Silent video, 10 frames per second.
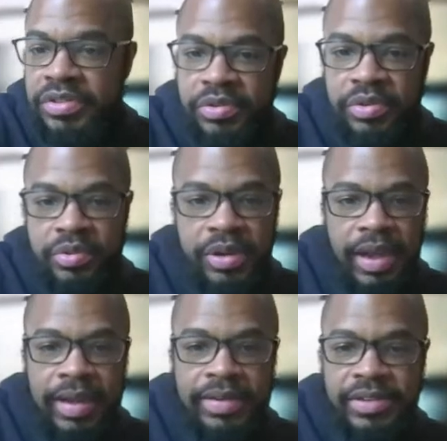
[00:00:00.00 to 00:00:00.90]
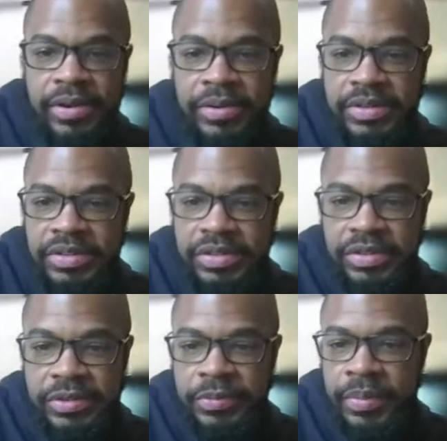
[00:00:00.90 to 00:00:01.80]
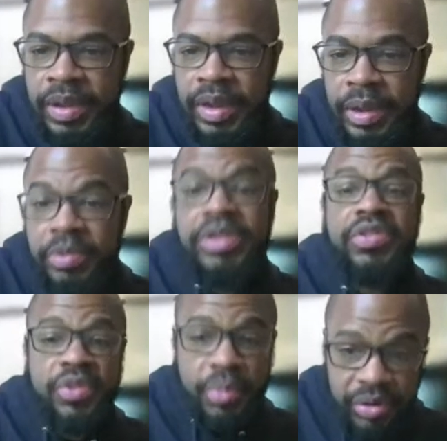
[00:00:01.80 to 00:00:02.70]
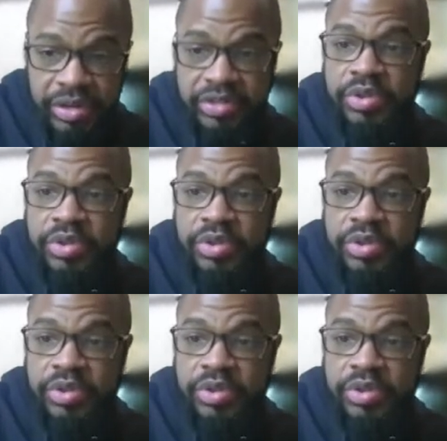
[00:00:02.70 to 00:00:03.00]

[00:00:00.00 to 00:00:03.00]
to do what God has called us to do, and we need your prayers.